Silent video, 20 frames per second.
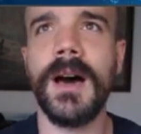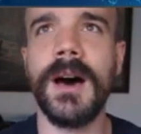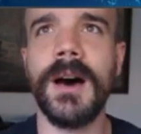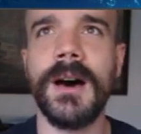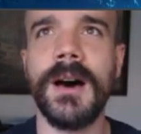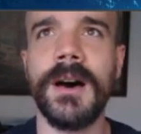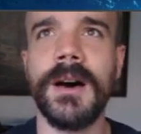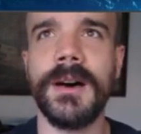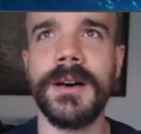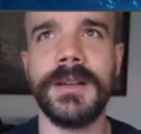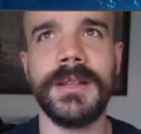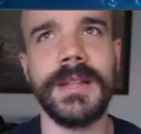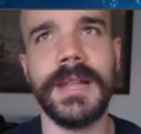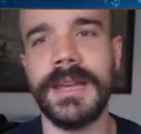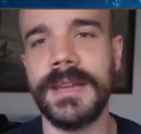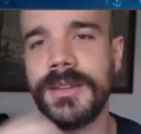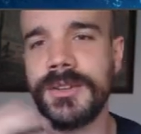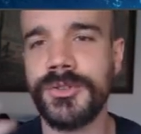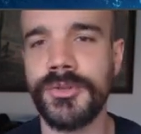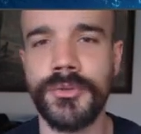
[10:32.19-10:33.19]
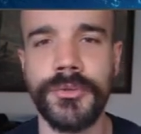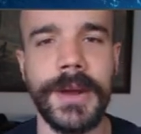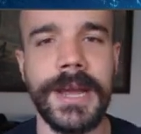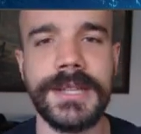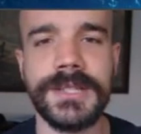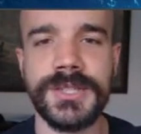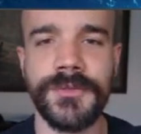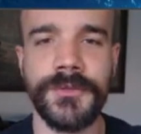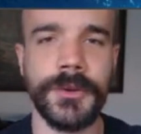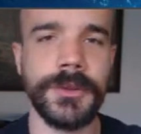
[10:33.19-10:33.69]
uh, like
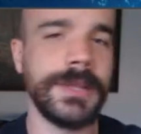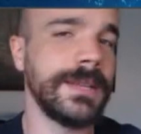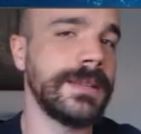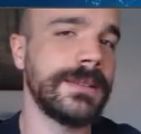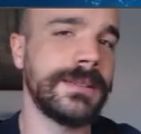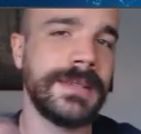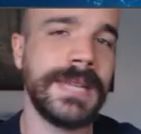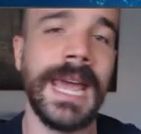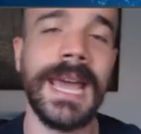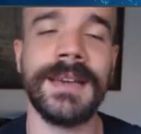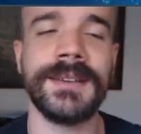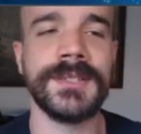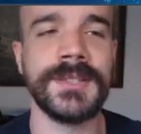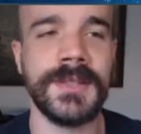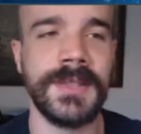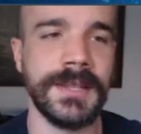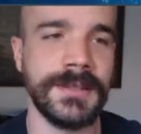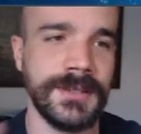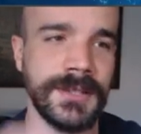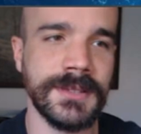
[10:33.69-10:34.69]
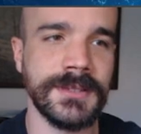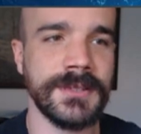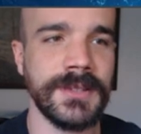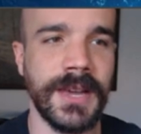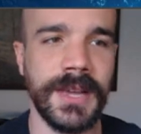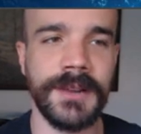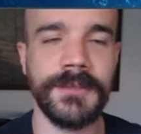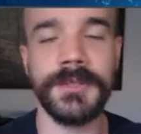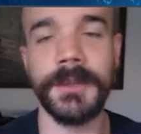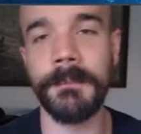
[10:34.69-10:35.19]
traits for the text that's
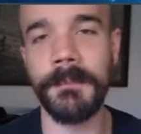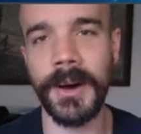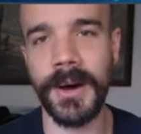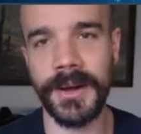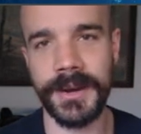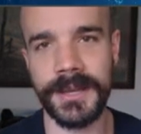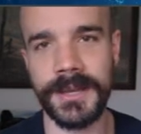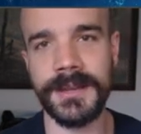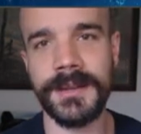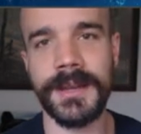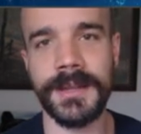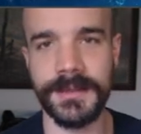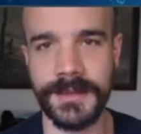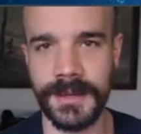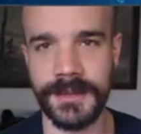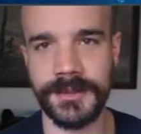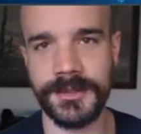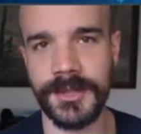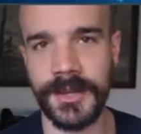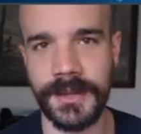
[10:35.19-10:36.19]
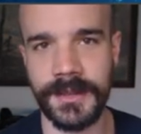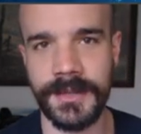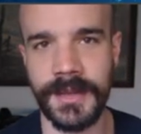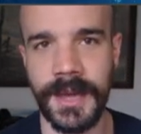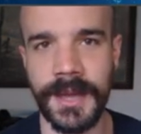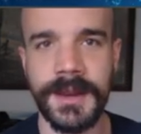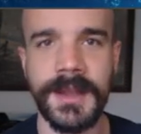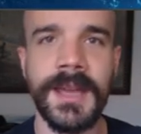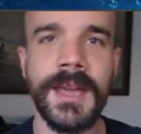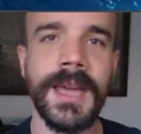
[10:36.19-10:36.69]
inside of the body and things like
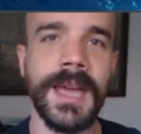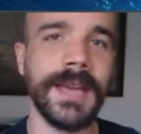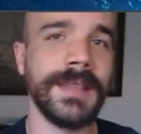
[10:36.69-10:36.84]
that.